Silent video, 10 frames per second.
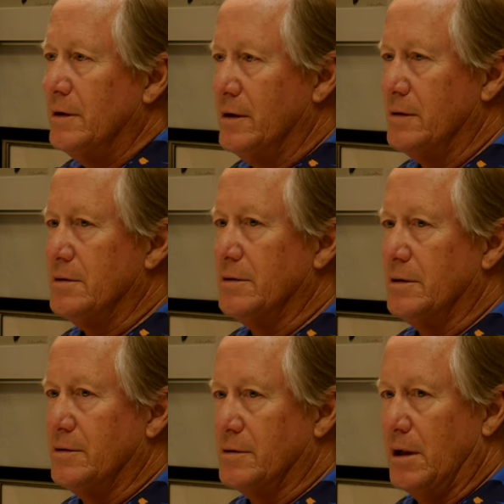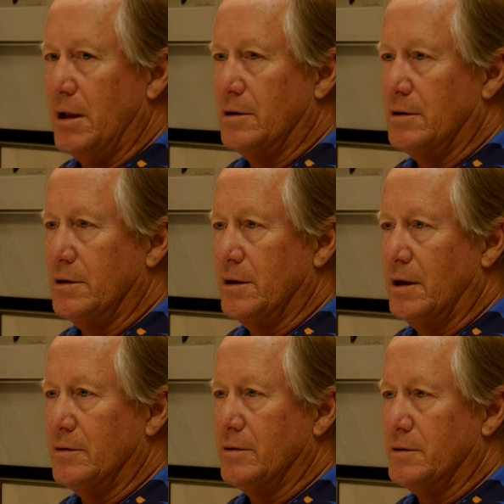You know, the, there's an energy that
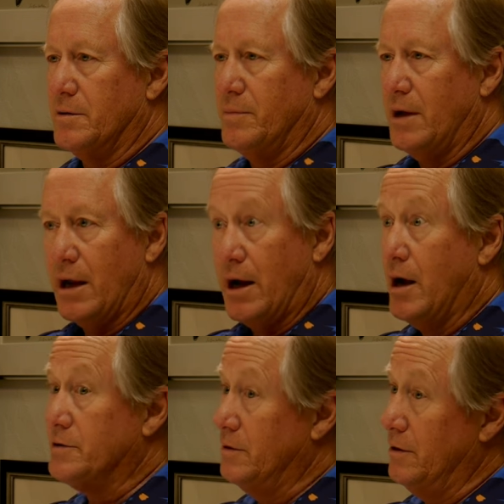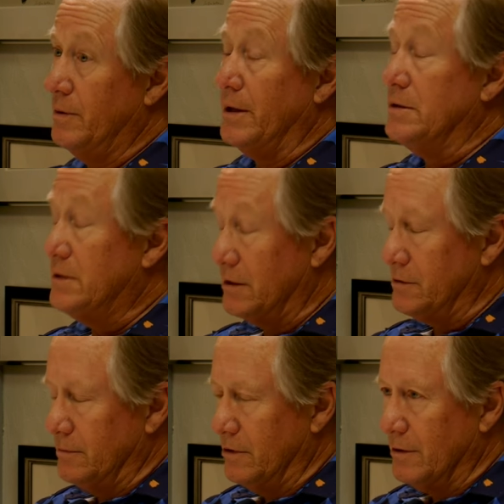it just in me. And I also know when it
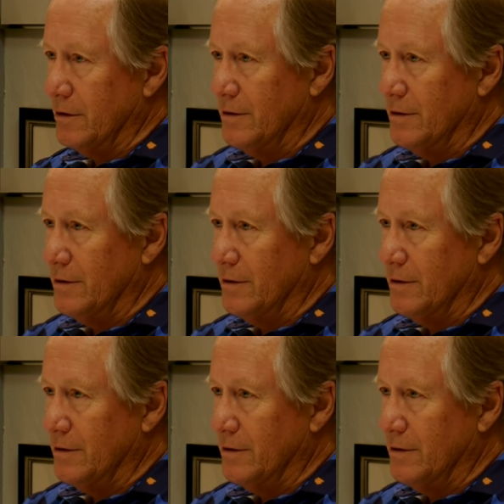doesn't work.